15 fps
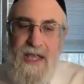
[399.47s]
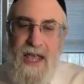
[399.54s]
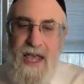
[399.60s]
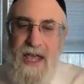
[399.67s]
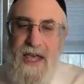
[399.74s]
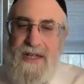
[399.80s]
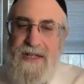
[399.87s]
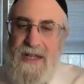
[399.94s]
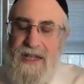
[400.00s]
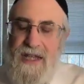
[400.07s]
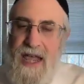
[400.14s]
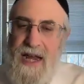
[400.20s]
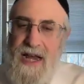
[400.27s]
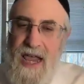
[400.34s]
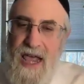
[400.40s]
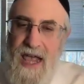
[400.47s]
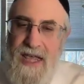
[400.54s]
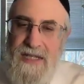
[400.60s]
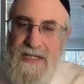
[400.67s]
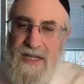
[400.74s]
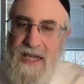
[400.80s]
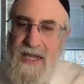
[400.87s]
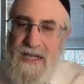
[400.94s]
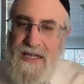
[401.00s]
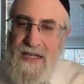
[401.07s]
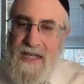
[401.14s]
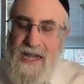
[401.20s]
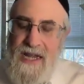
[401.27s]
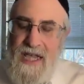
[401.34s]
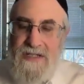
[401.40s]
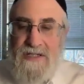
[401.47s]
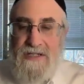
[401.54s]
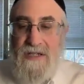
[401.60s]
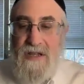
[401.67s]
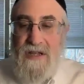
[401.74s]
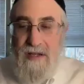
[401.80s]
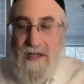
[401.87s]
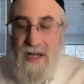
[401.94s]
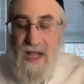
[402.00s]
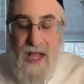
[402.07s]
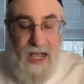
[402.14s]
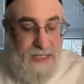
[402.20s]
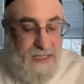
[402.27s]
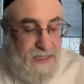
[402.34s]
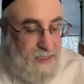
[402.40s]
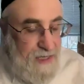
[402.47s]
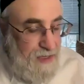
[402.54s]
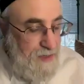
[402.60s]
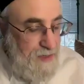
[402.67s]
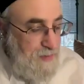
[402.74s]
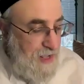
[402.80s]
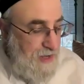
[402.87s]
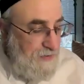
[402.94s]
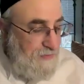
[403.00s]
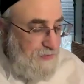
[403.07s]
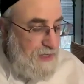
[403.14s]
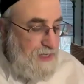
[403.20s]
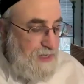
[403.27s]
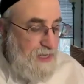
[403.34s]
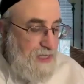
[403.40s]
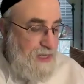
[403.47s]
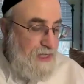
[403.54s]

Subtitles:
and has a solid benefit.